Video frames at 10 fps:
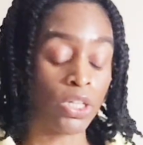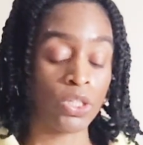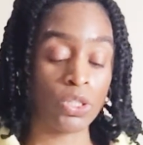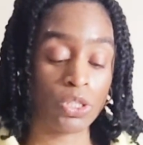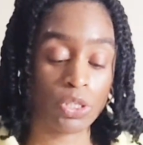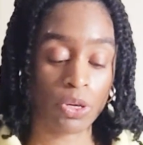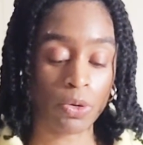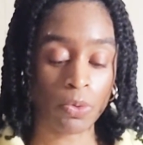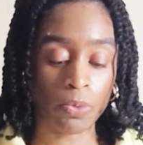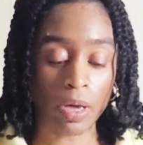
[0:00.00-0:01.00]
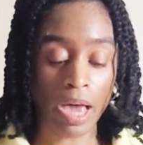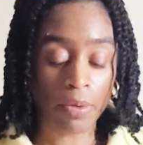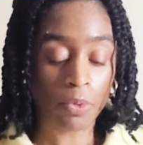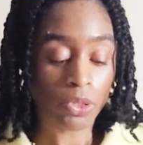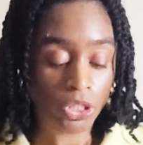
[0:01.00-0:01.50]
So I
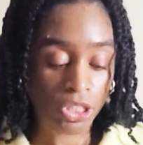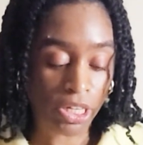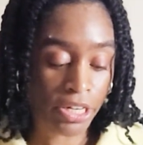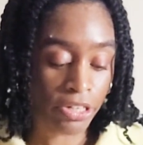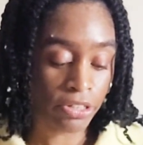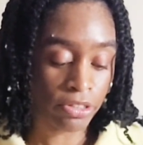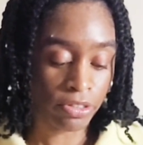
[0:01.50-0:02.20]
will share